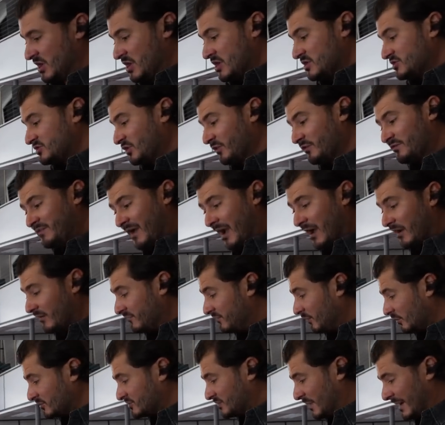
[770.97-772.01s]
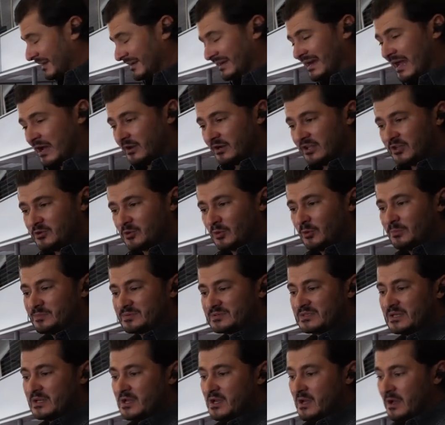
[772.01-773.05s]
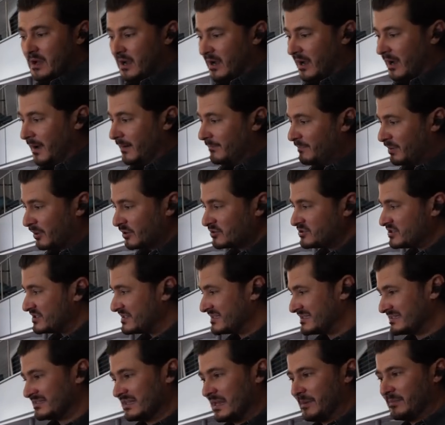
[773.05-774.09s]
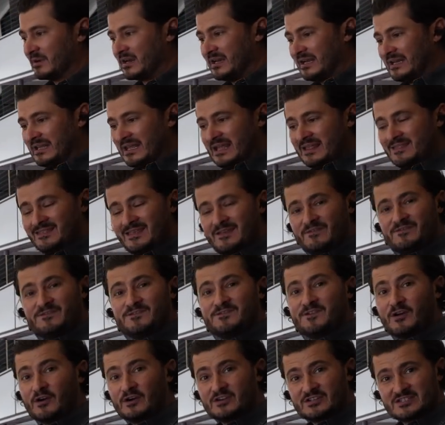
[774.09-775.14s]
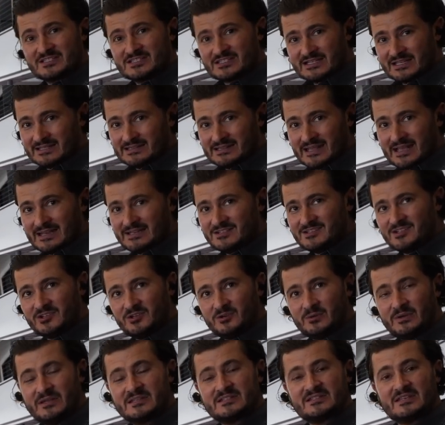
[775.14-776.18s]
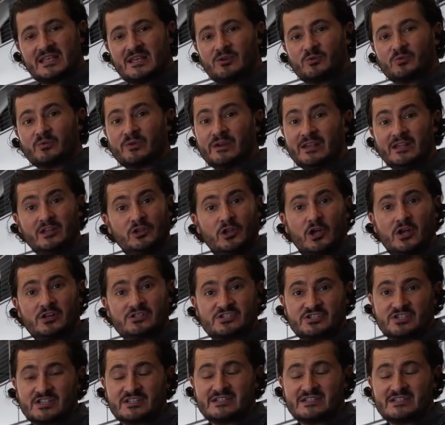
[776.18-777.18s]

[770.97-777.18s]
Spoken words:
So Volkswagen Audi Group's purchases Lamborghini, and the first thing they do is they relaunch the